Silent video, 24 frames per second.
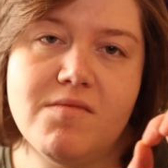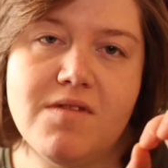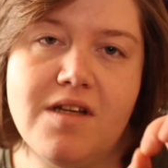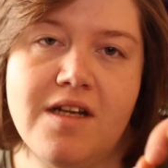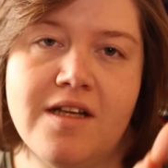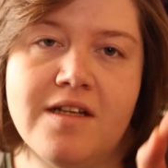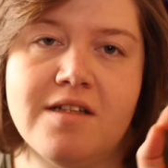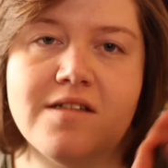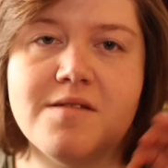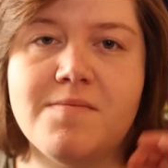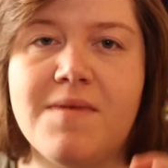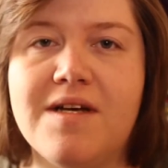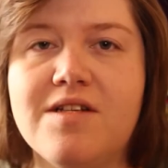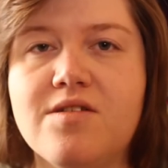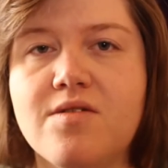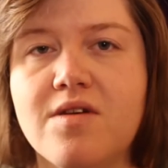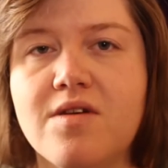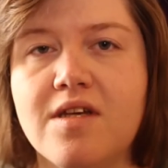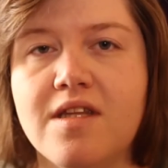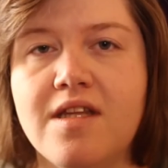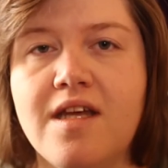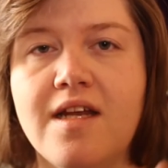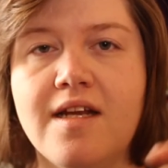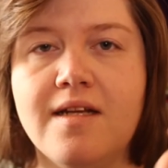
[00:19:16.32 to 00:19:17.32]
a little
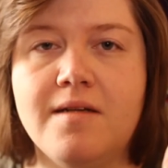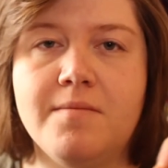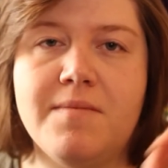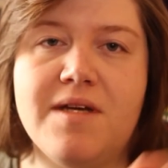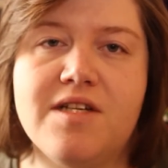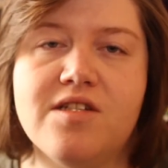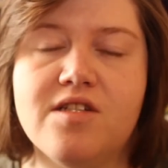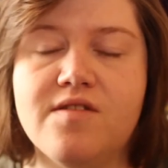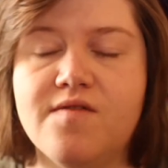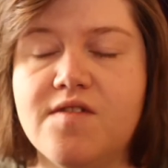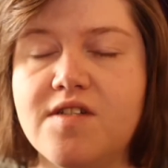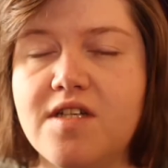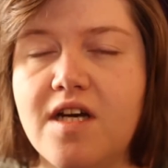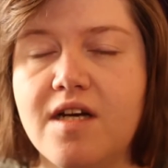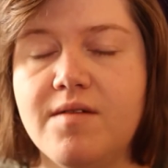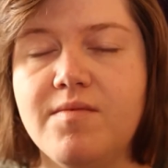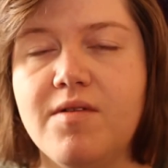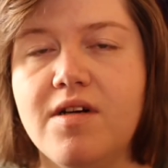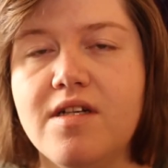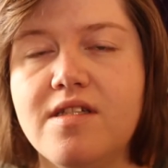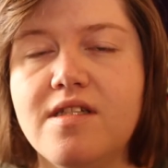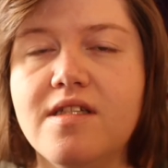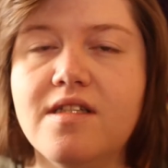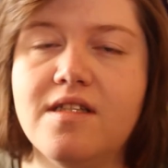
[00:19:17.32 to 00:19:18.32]
smattering and a little mention of a
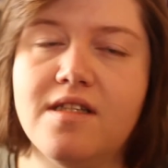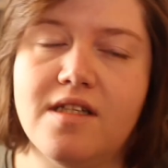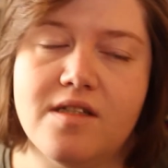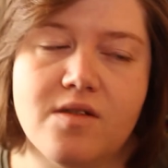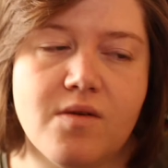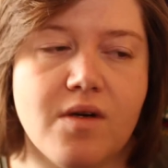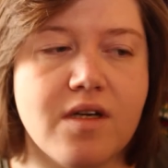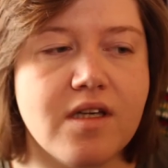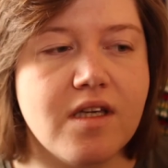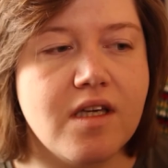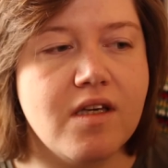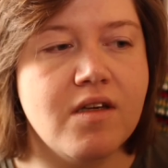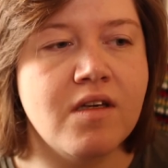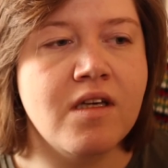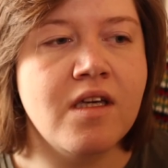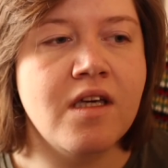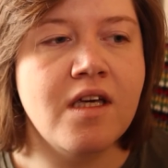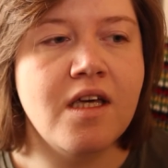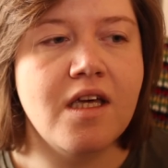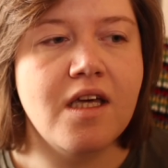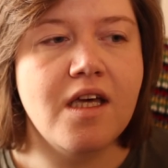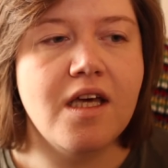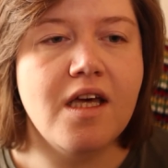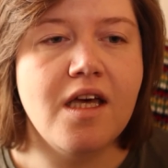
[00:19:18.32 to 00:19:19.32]
typewriter, that's quite cute.
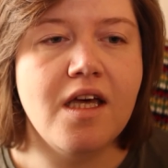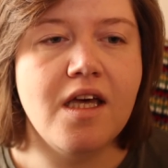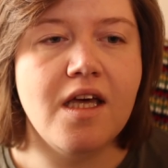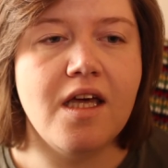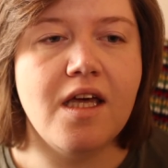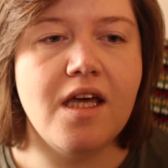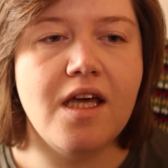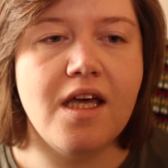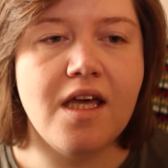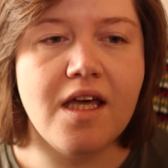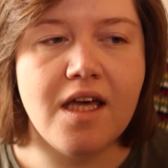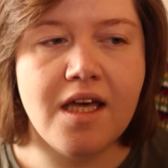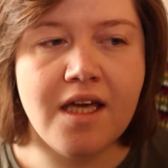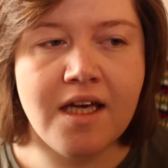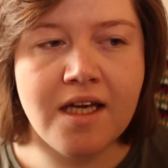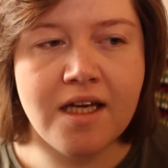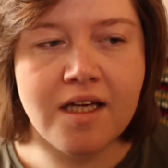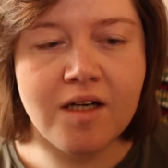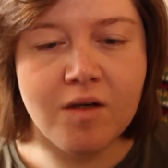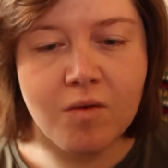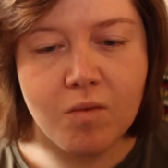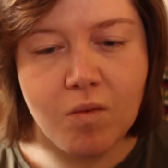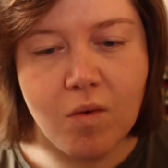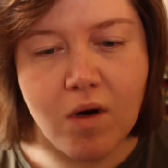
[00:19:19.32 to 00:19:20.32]

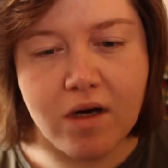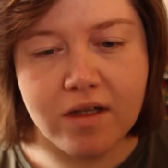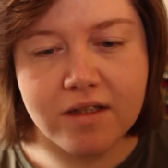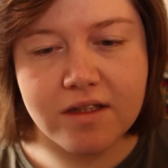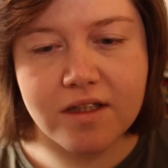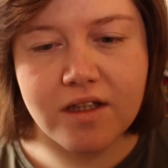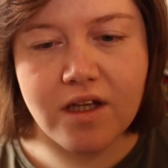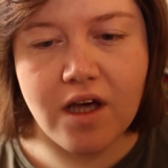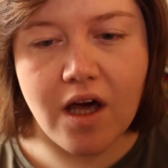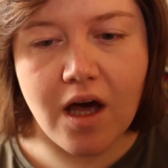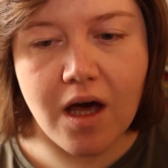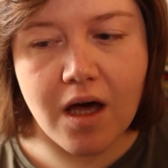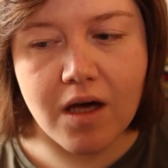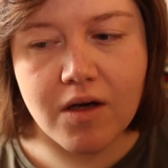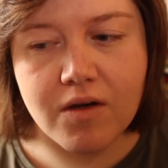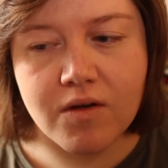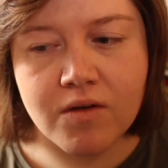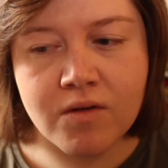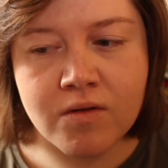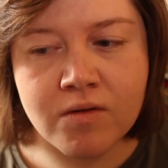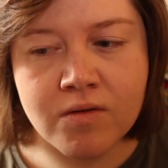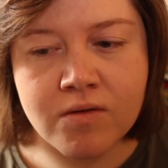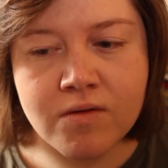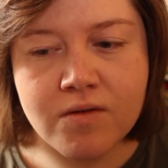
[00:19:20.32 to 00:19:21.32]
In one
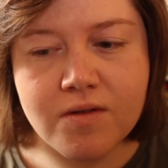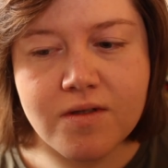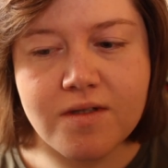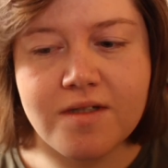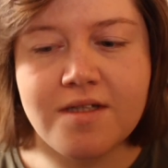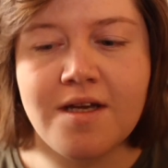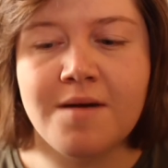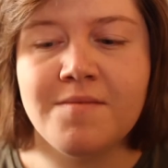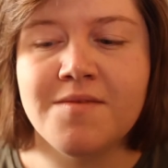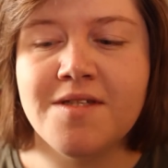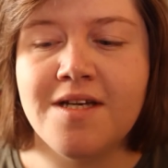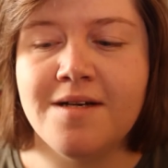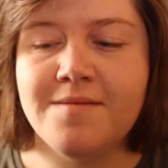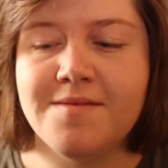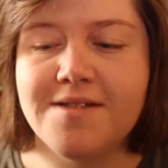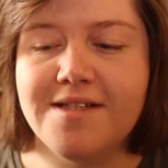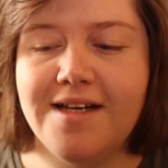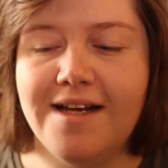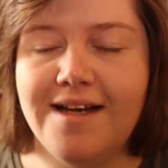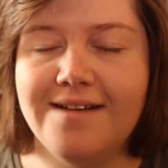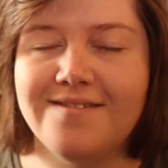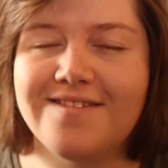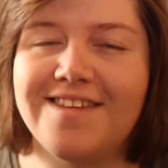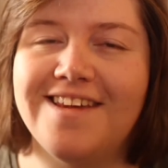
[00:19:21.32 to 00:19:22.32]
go, sometimes
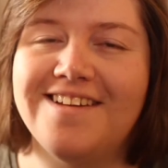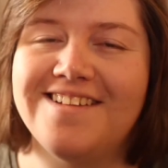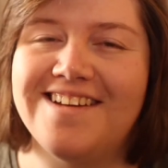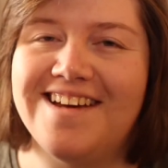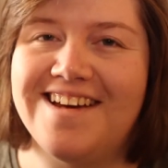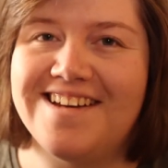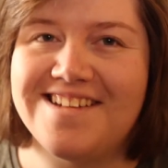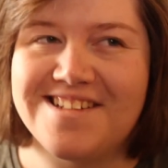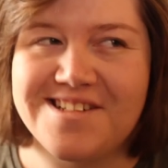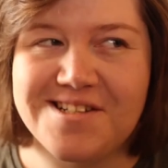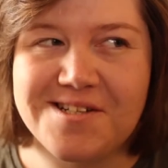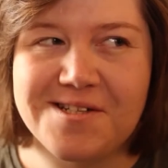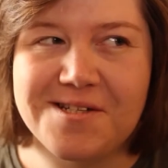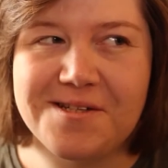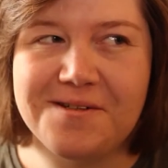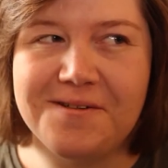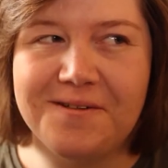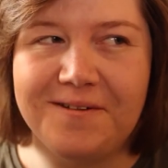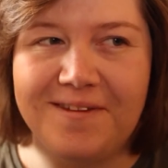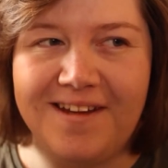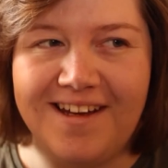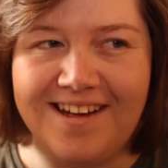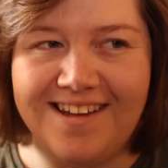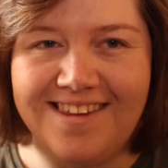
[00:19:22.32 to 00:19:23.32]
you're like, okay, you just
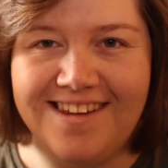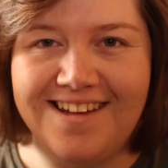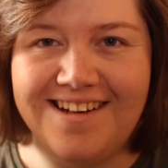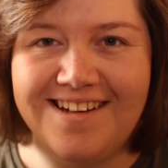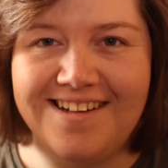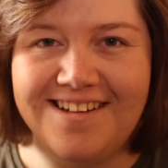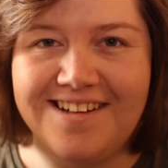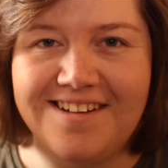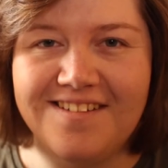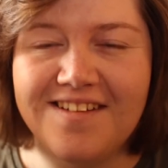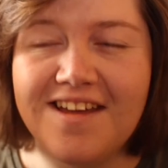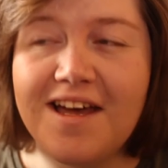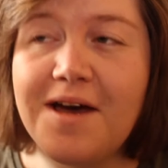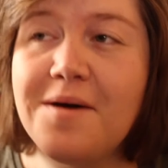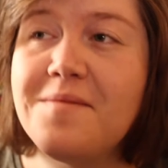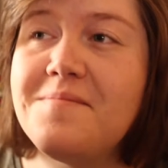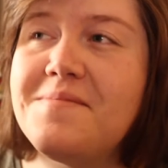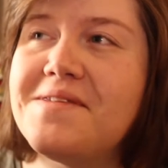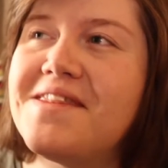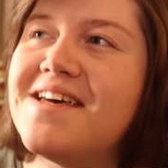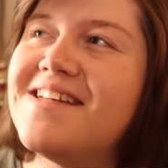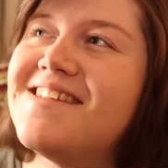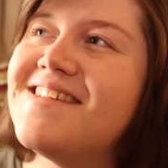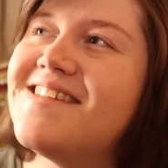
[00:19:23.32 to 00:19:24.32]
shoehorned that in there, didn't you?
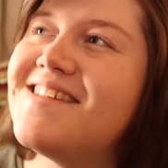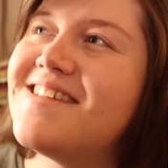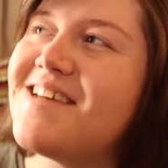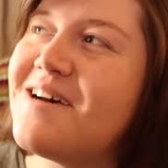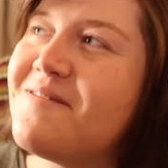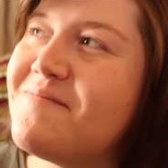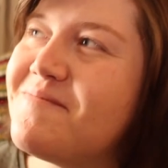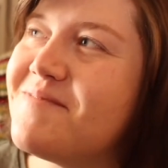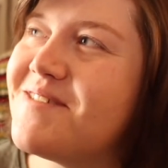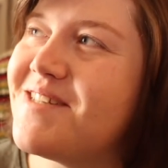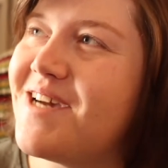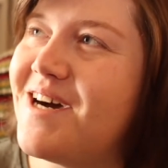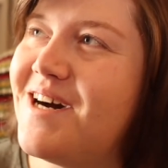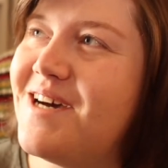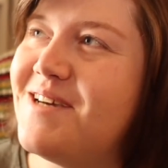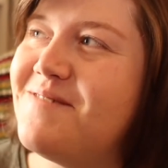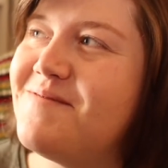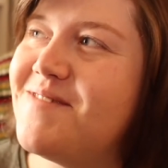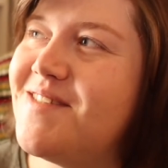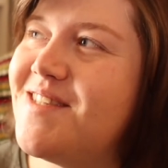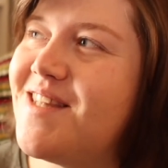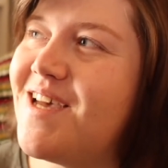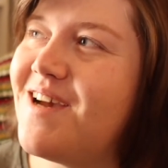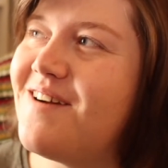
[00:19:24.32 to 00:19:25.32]
But then
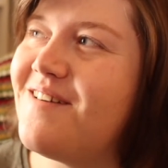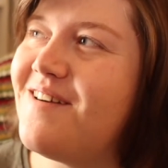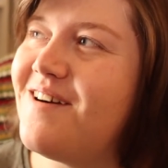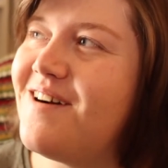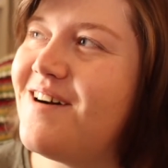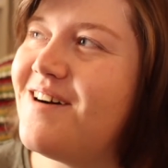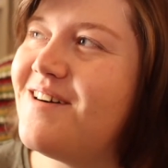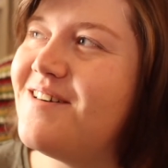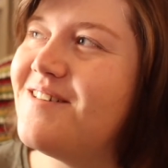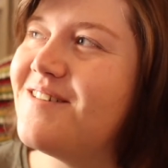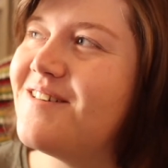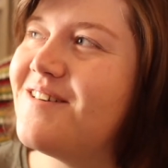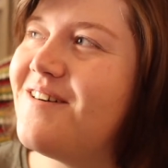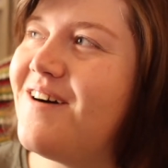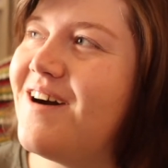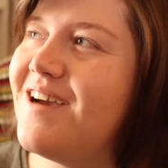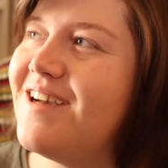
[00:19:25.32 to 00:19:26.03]
sometimes there are